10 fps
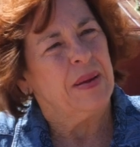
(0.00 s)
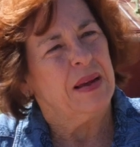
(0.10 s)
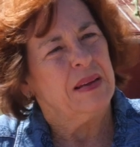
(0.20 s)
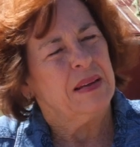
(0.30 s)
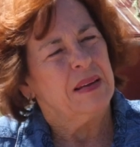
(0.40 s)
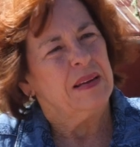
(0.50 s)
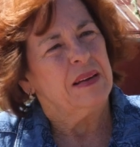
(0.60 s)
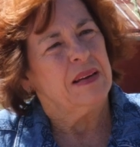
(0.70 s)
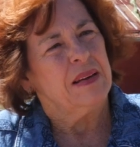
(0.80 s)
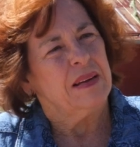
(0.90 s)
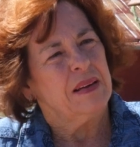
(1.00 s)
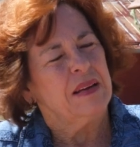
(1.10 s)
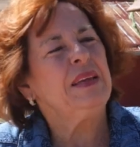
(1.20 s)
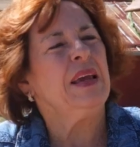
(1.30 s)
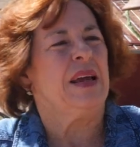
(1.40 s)
the rescue
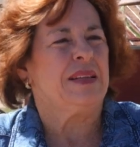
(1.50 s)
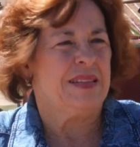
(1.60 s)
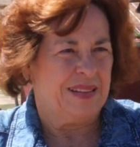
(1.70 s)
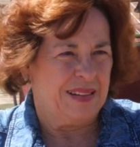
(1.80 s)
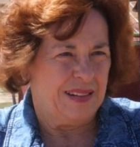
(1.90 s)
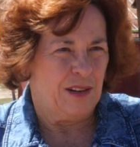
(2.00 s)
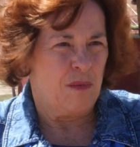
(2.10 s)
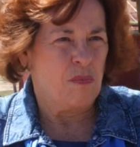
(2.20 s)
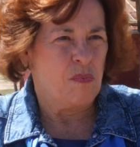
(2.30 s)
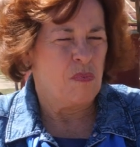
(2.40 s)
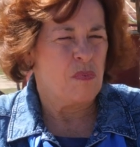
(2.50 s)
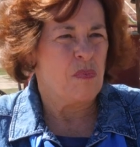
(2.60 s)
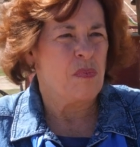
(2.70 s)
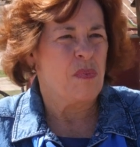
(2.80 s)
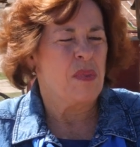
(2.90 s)
horses. Yes. And then as well as there
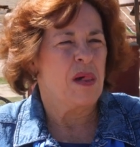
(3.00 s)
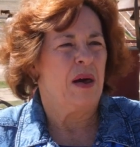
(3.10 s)
is a